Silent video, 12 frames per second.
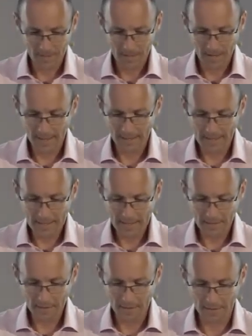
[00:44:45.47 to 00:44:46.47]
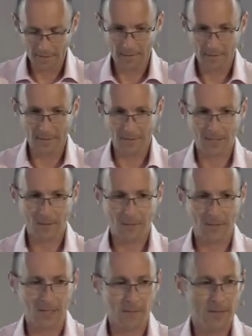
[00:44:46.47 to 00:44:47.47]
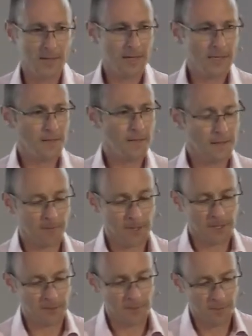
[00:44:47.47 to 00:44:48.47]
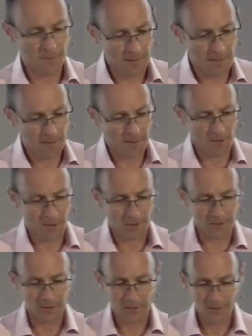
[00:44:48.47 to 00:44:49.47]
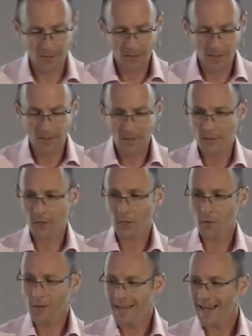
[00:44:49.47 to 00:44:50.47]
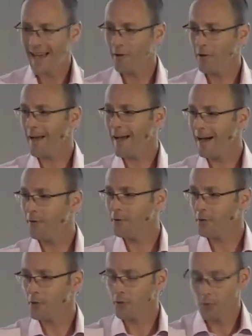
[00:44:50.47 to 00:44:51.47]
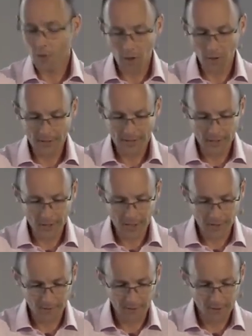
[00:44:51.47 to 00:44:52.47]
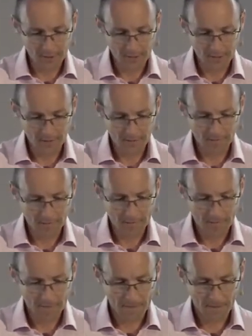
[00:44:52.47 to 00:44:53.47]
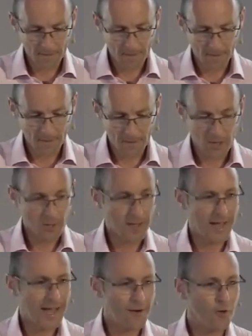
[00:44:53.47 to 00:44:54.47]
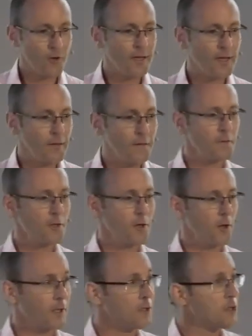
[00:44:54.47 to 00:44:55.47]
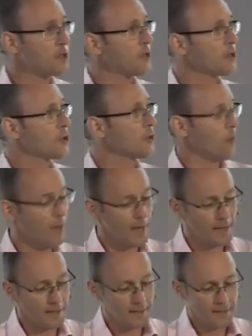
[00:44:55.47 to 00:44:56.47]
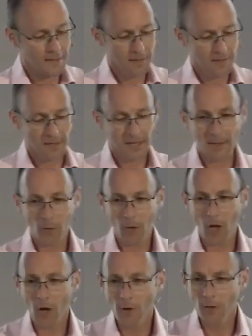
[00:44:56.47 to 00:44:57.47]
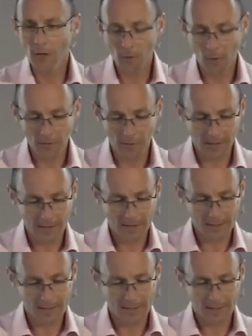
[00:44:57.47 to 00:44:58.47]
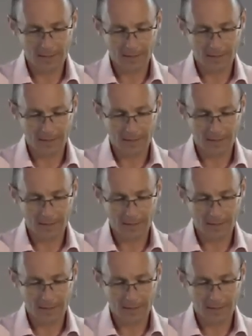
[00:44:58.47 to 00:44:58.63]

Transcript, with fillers: And here's the thing that I think sums it up. Here's the thing we need to remember about God that you cannot outdo God in generosity. You cannot give to God in such a way that he will owe you on the last day